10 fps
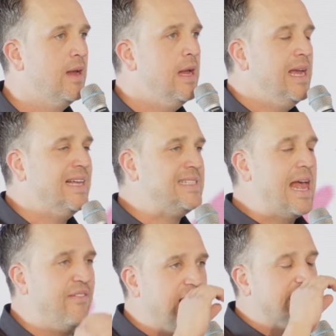It's
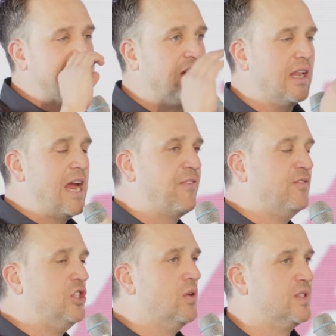evidence in the life of
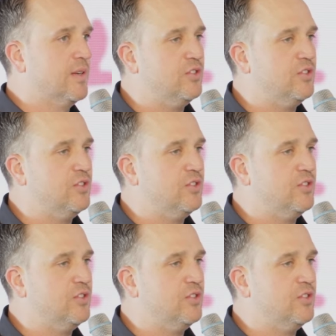Joseph.